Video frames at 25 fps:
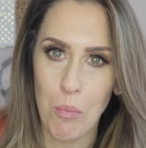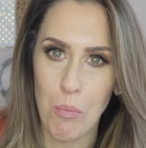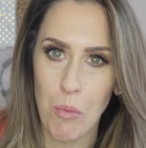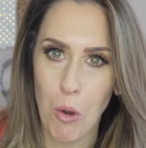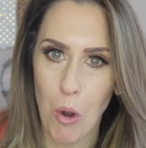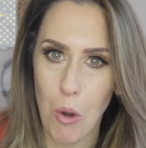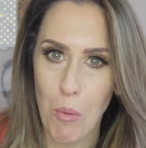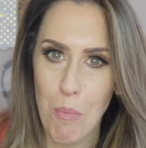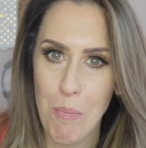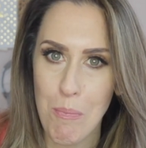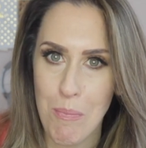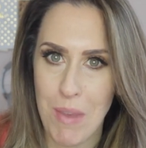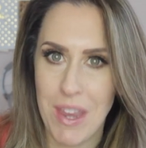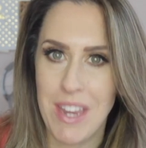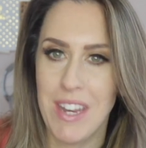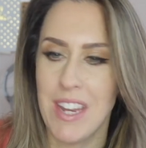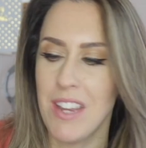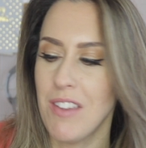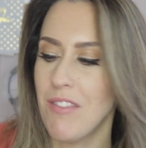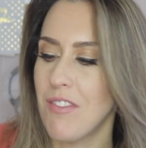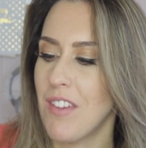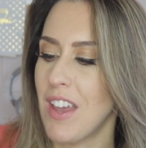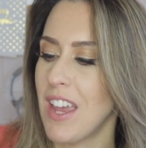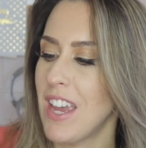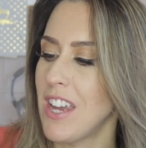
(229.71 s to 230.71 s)
more
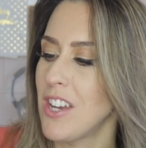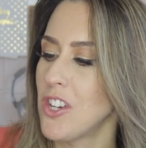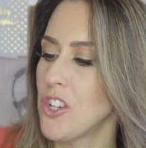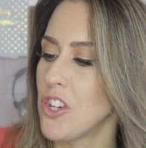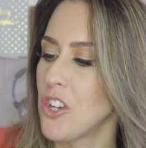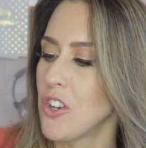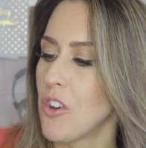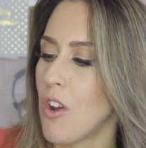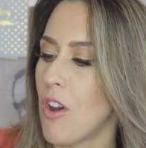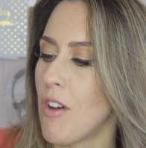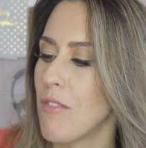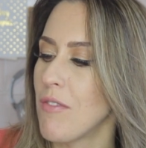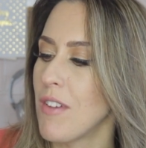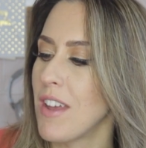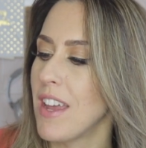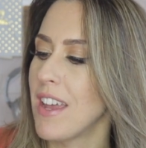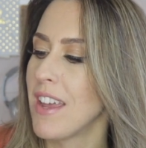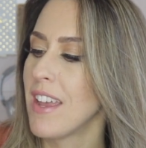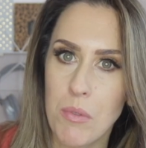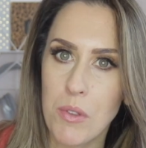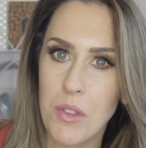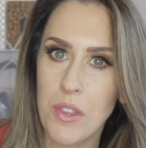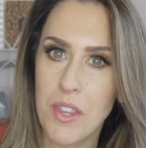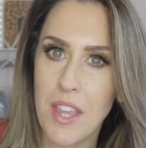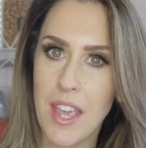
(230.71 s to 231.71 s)
mini version of
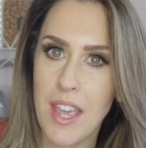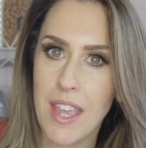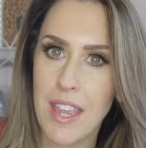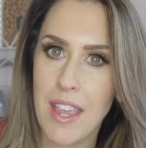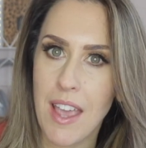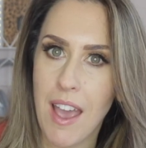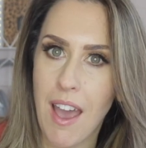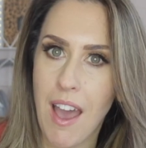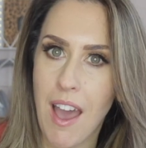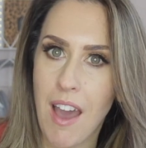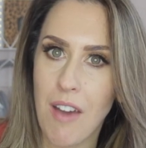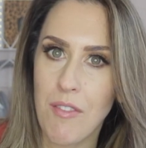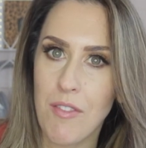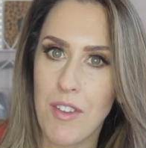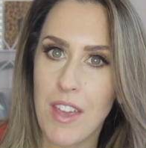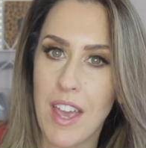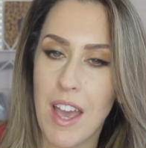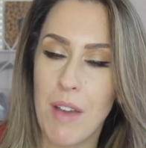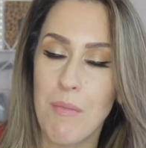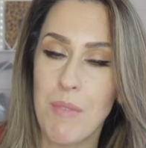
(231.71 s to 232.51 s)
it. There you have it.